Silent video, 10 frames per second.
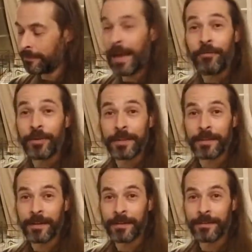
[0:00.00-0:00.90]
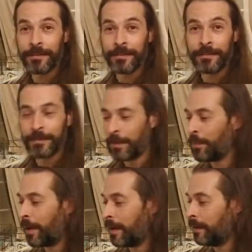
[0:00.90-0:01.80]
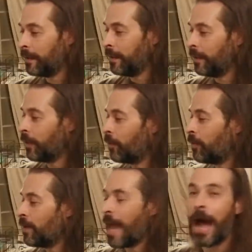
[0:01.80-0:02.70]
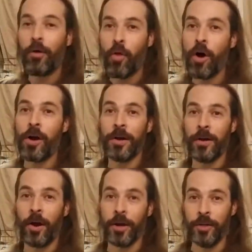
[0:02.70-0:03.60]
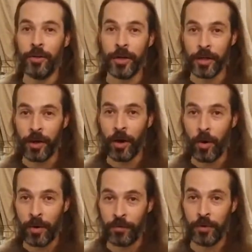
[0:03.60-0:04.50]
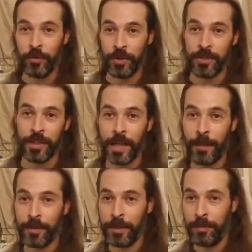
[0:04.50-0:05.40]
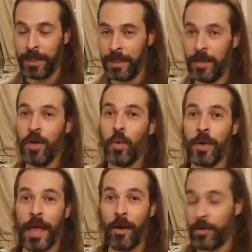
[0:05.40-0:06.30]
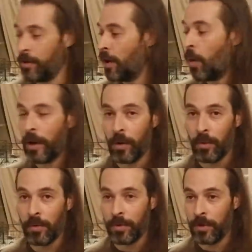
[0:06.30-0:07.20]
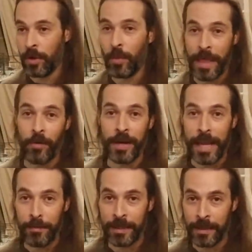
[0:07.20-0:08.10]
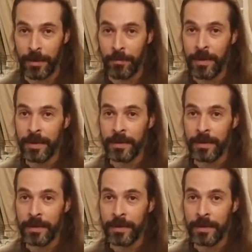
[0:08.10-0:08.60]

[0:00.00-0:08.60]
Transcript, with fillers: Everything. But... you know, how long are you going to go if you just adopted a piggy without knowing, you know, without naming them?